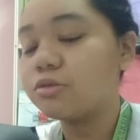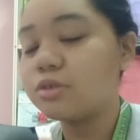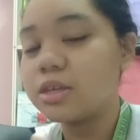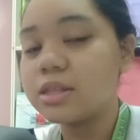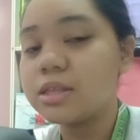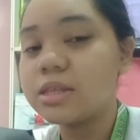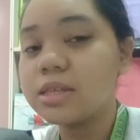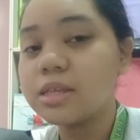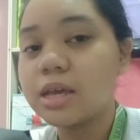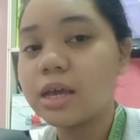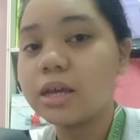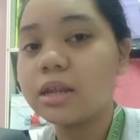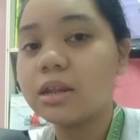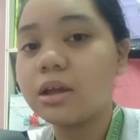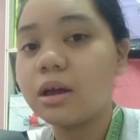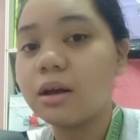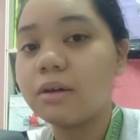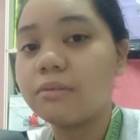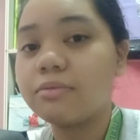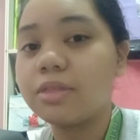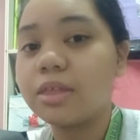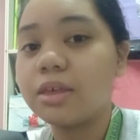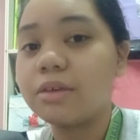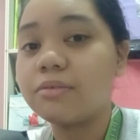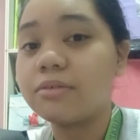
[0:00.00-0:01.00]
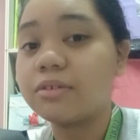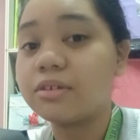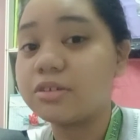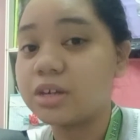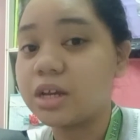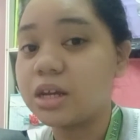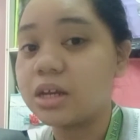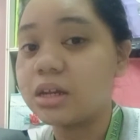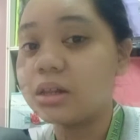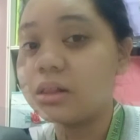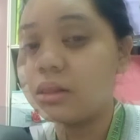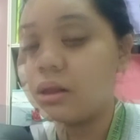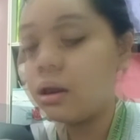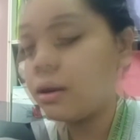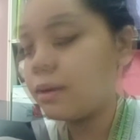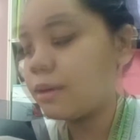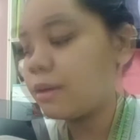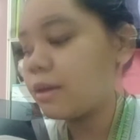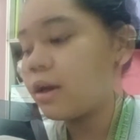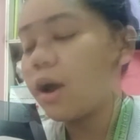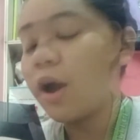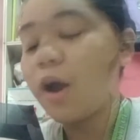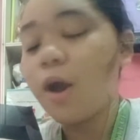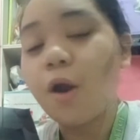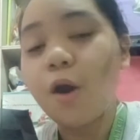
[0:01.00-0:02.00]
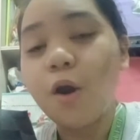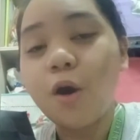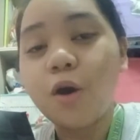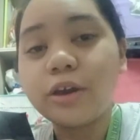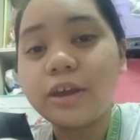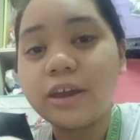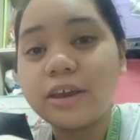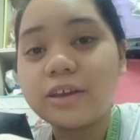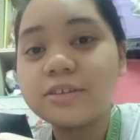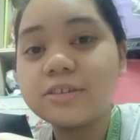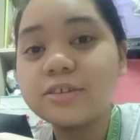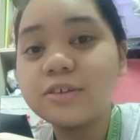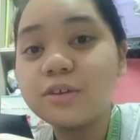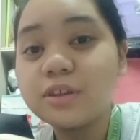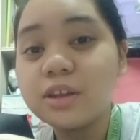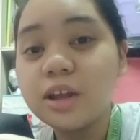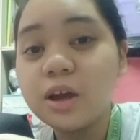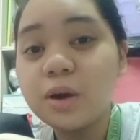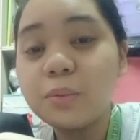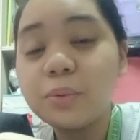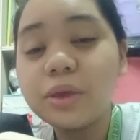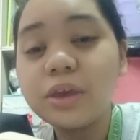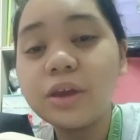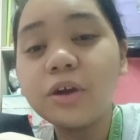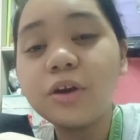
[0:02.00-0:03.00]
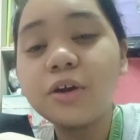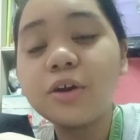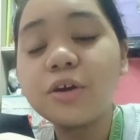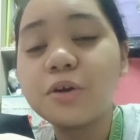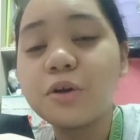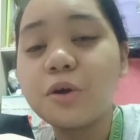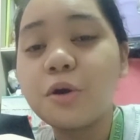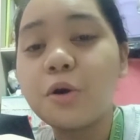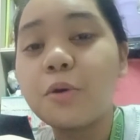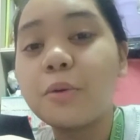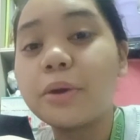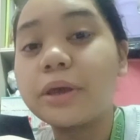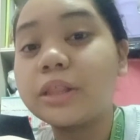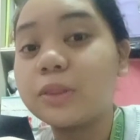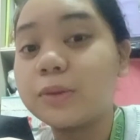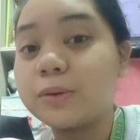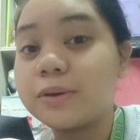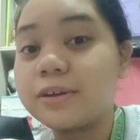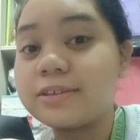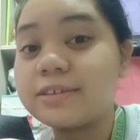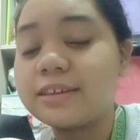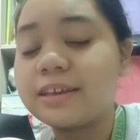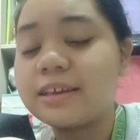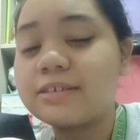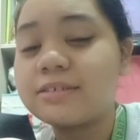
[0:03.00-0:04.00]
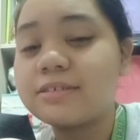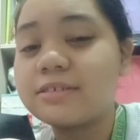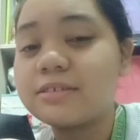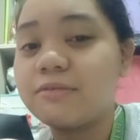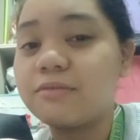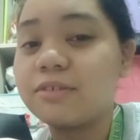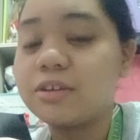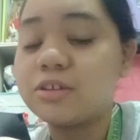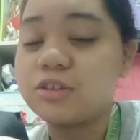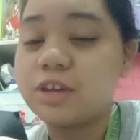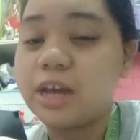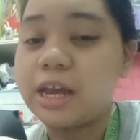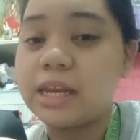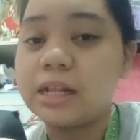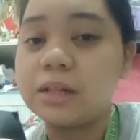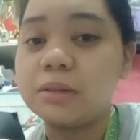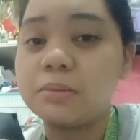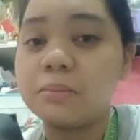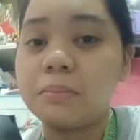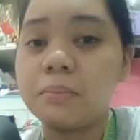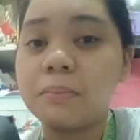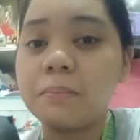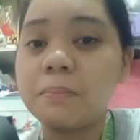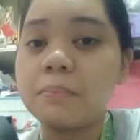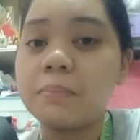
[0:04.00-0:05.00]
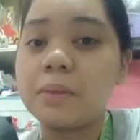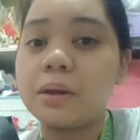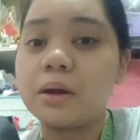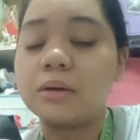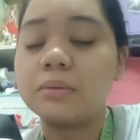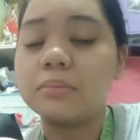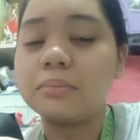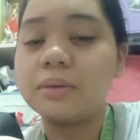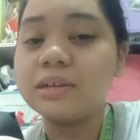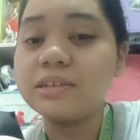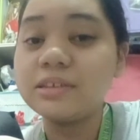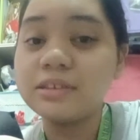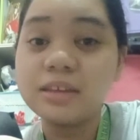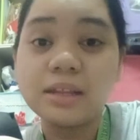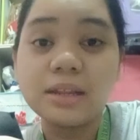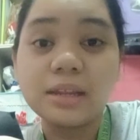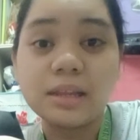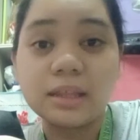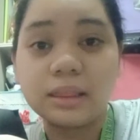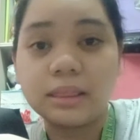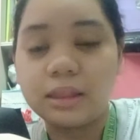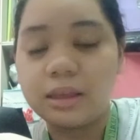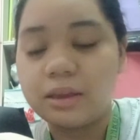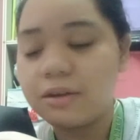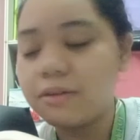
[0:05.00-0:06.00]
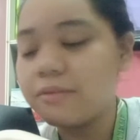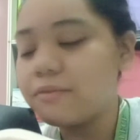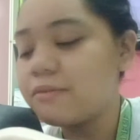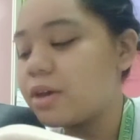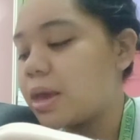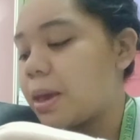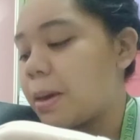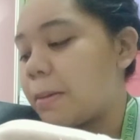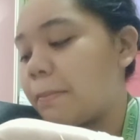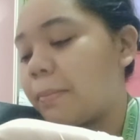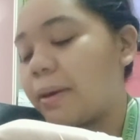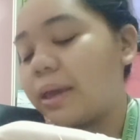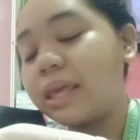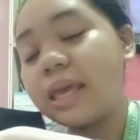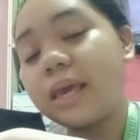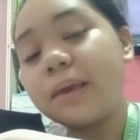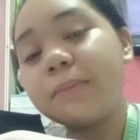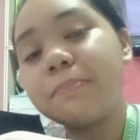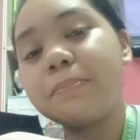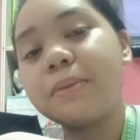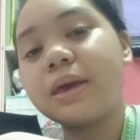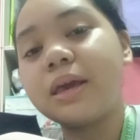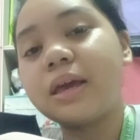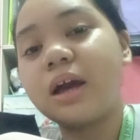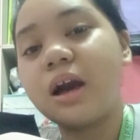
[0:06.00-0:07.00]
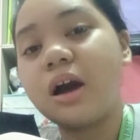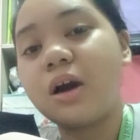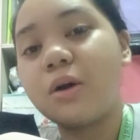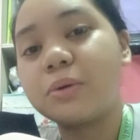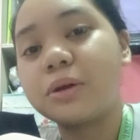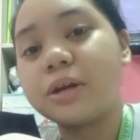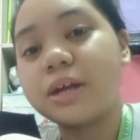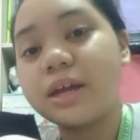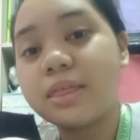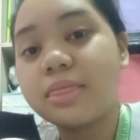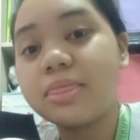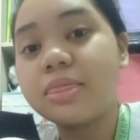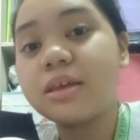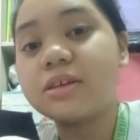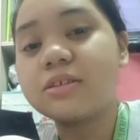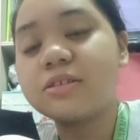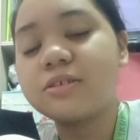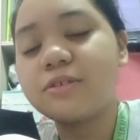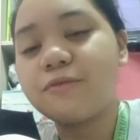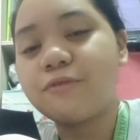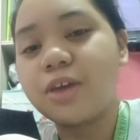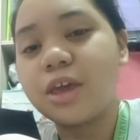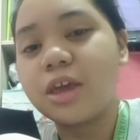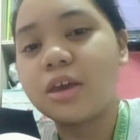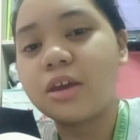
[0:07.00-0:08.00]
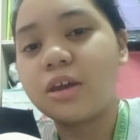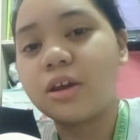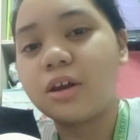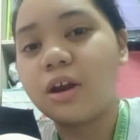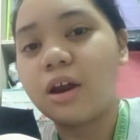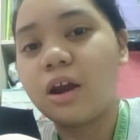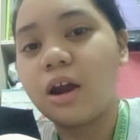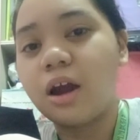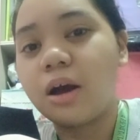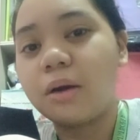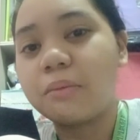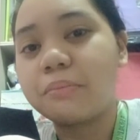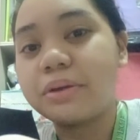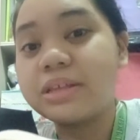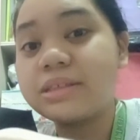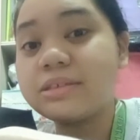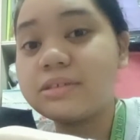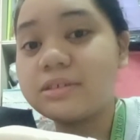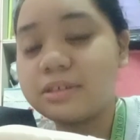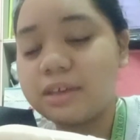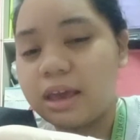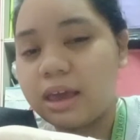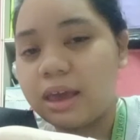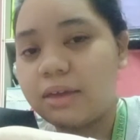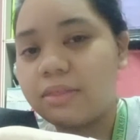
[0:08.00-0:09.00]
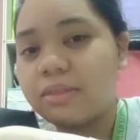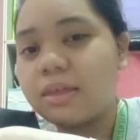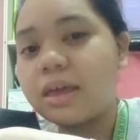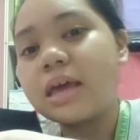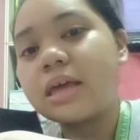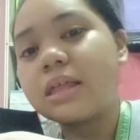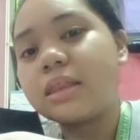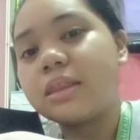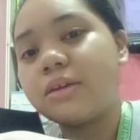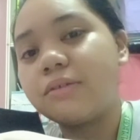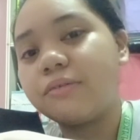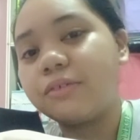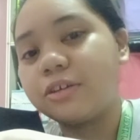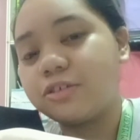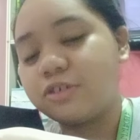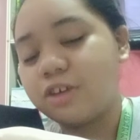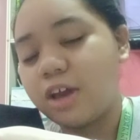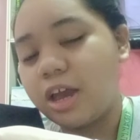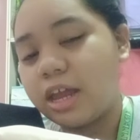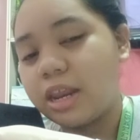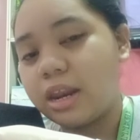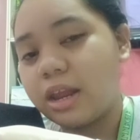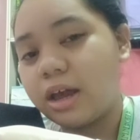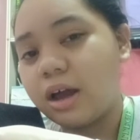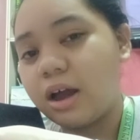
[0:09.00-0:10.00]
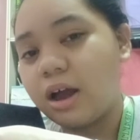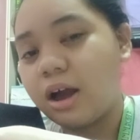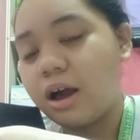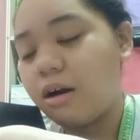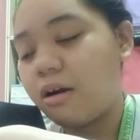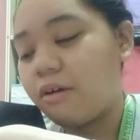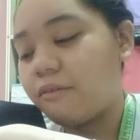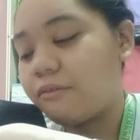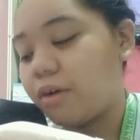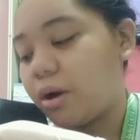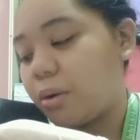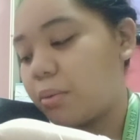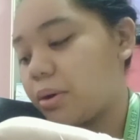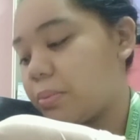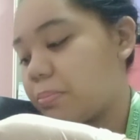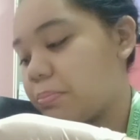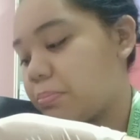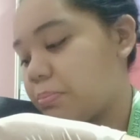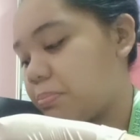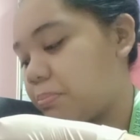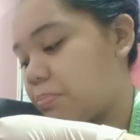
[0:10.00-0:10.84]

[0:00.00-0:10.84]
inside of the vaginal opening. Okay, so now we are going to assess the vaginal musculative by keeping our index finger inside the vagina of our